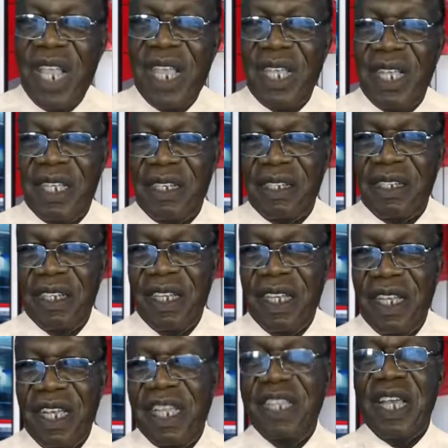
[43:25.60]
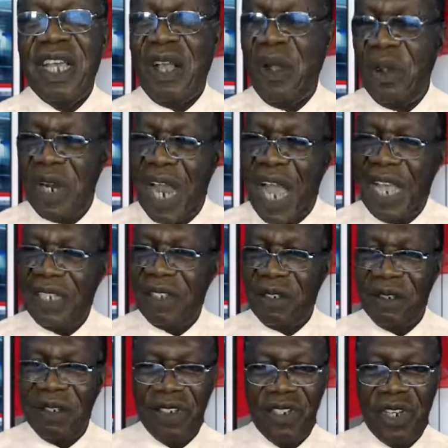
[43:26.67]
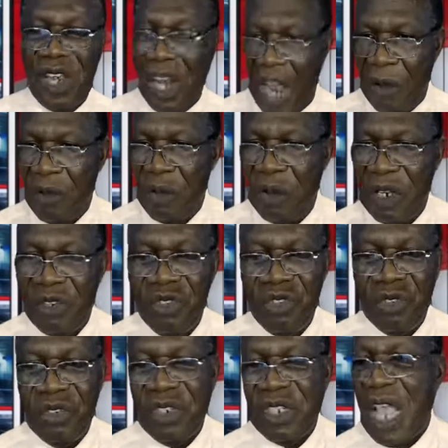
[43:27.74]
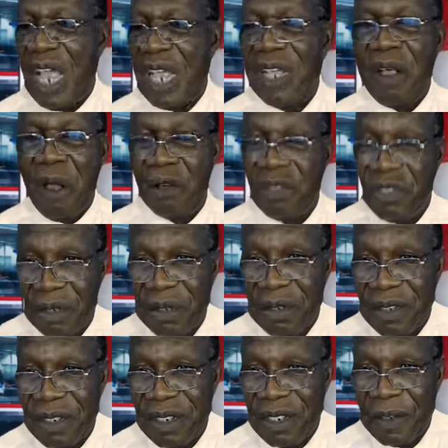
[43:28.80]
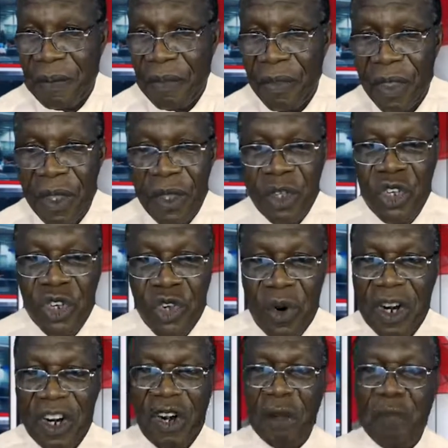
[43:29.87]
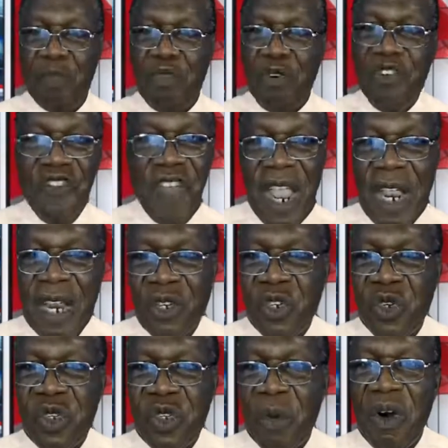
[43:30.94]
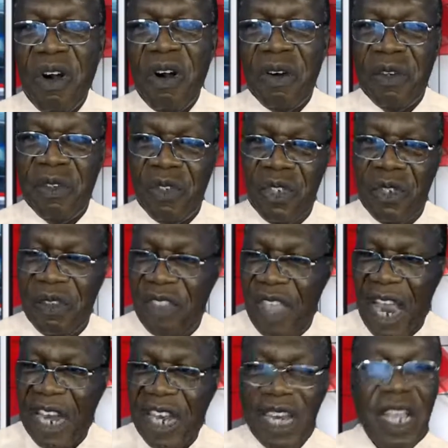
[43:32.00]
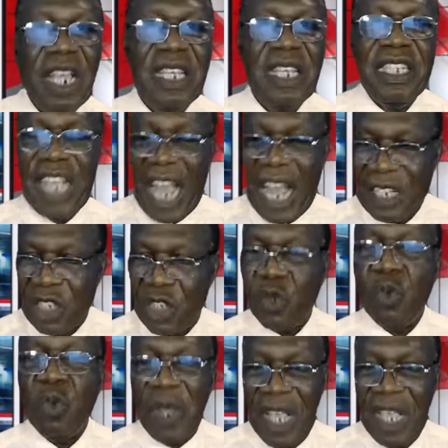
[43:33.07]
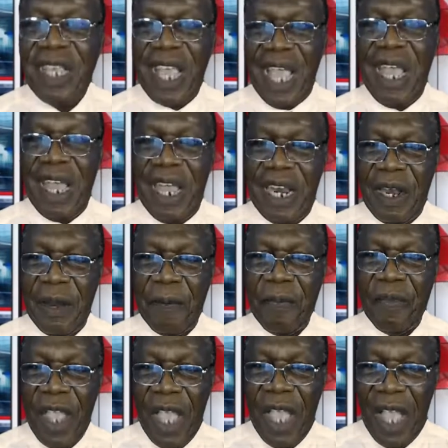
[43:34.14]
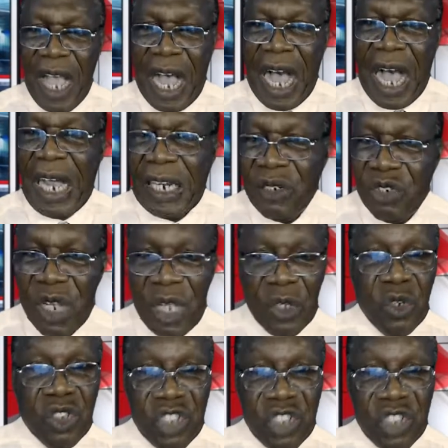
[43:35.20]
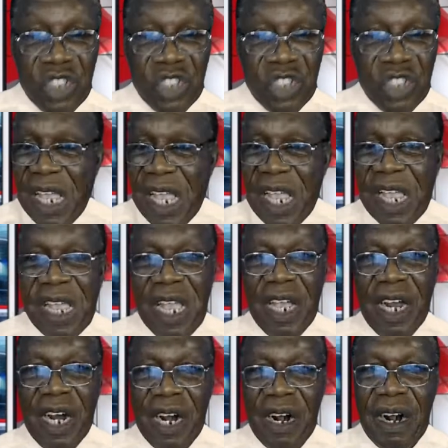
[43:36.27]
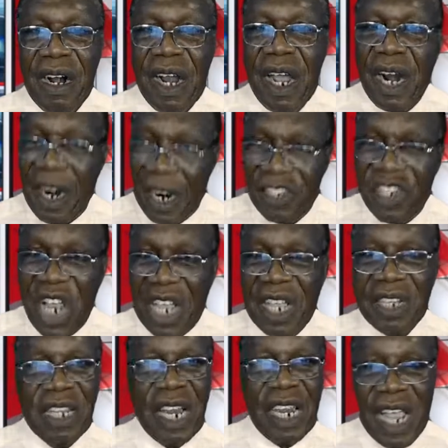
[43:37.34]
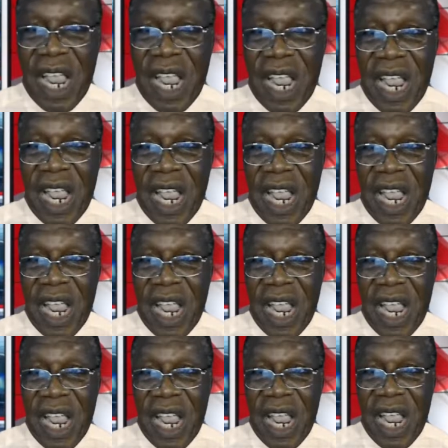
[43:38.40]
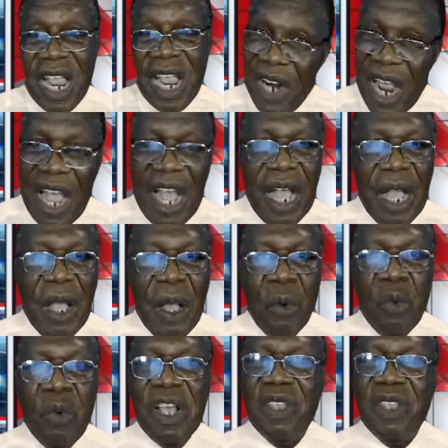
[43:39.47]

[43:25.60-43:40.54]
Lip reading: to sing in the colonizers' language and cultures. You are proving to the world that, yes, we can. And you certainly are taking the lead with Nigeria,